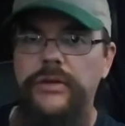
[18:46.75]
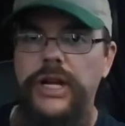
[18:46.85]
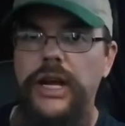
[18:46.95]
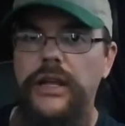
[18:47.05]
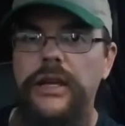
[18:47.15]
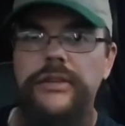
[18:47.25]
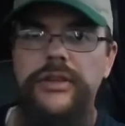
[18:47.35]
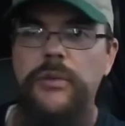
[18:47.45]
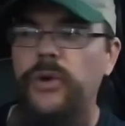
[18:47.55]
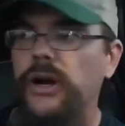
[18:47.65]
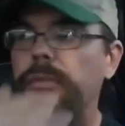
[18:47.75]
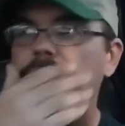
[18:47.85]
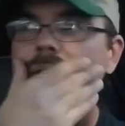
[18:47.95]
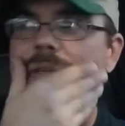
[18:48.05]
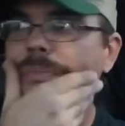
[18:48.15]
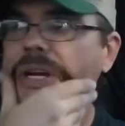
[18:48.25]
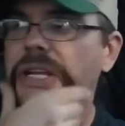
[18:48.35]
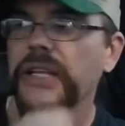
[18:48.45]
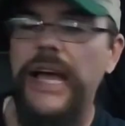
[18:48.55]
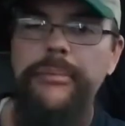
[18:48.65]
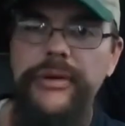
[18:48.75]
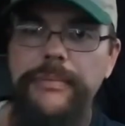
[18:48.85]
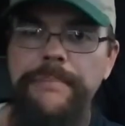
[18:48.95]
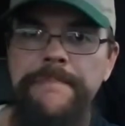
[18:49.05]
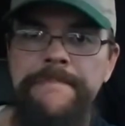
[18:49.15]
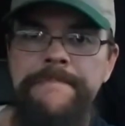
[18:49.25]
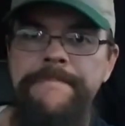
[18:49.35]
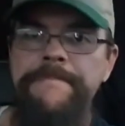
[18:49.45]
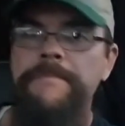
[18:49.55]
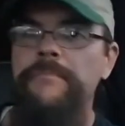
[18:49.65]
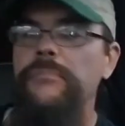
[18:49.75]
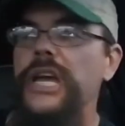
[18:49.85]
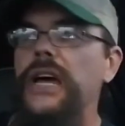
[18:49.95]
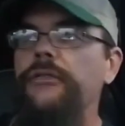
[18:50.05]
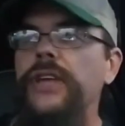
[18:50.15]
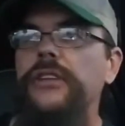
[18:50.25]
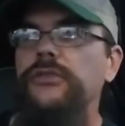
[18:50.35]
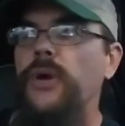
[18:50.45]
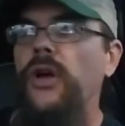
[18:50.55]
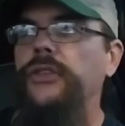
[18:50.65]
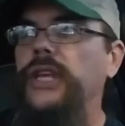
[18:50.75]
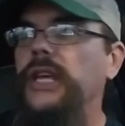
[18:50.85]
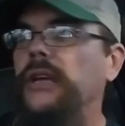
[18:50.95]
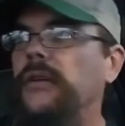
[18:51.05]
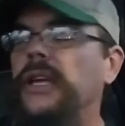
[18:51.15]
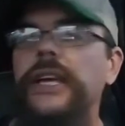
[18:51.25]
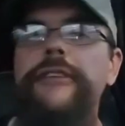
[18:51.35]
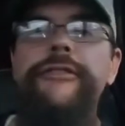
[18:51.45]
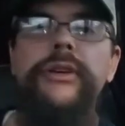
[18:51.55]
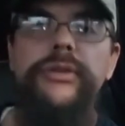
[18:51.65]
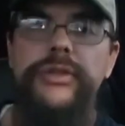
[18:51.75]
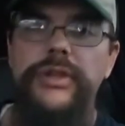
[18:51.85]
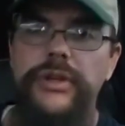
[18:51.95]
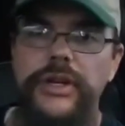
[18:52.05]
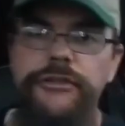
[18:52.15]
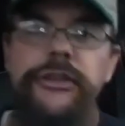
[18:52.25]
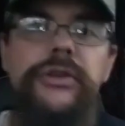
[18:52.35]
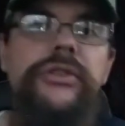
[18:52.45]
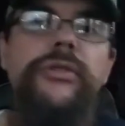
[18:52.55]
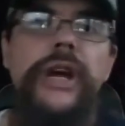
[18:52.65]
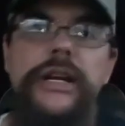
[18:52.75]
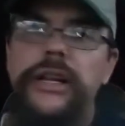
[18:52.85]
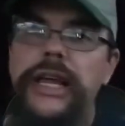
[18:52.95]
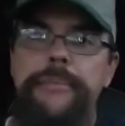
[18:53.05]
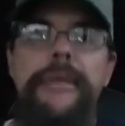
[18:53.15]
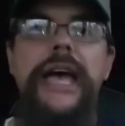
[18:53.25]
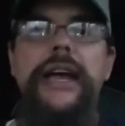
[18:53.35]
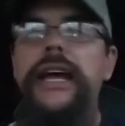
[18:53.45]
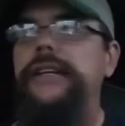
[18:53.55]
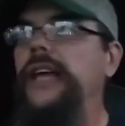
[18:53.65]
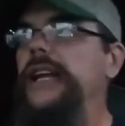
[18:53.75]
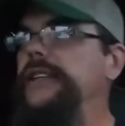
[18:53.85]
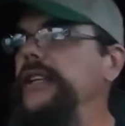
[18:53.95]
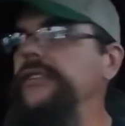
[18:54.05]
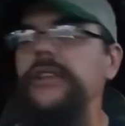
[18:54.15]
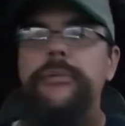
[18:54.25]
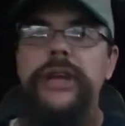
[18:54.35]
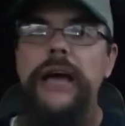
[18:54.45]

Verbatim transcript: You got to cut somewhere to make this money happen. Pay off that small thing. It feels good. It feels great. You're like, man, I, I did something.